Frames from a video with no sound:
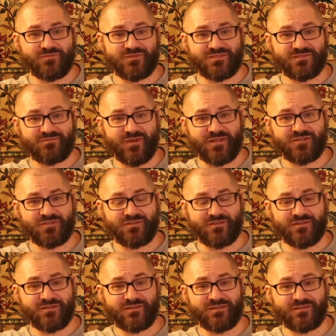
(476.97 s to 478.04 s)

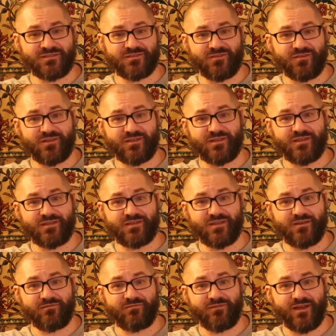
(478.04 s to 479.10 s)
especially concerning like
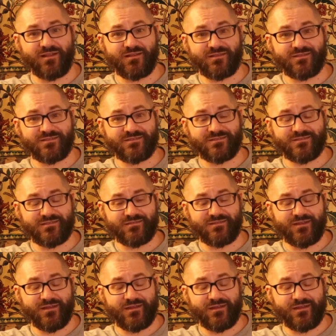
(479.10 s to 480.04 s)
gun violence and